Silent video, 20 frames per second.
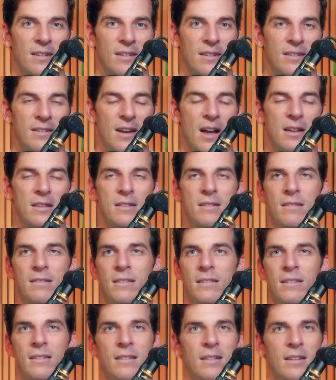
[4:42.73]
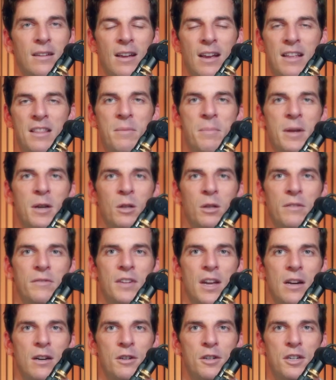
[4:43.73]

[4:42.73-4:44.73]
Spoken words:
not in the middle of dinner,